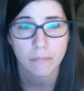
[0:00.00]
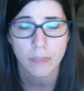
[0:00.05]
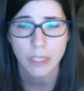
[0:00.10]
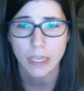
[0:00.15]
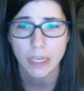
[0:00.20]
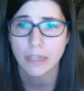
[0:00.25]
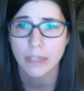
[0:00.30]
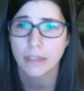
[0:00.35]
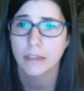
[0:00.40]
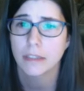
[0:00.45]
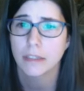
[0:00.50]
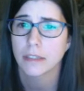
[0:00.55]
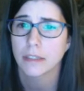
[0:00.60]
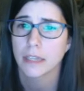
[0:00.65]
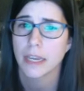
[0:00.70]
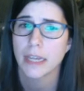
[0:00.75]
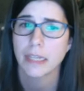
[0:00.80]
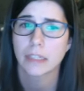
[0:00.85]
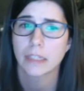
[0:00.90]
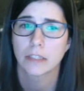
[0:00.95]
And in this
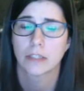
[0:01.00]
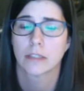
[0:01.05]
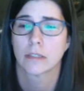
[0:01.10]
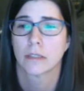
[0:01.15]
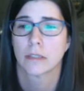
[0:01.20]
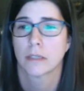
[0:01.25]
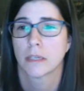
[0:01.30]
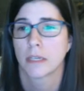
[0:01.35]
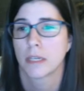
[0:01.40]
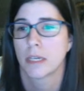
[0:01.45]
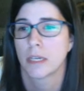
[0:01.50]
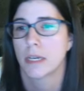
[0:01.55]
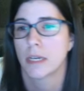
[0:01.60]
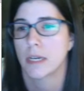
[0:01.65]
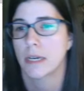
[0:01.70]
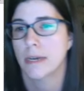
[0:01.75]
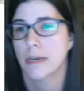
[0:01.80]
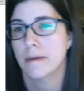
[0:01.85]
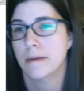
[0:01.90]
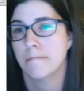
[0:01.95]
case,
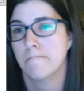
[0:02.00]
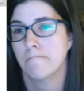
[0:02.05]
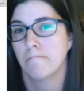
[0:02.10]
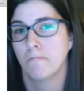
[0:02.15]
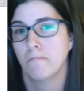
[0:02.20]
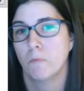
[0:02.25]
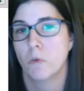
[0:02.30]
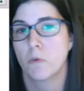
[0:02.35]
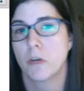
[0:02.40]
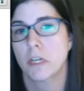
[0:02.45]
we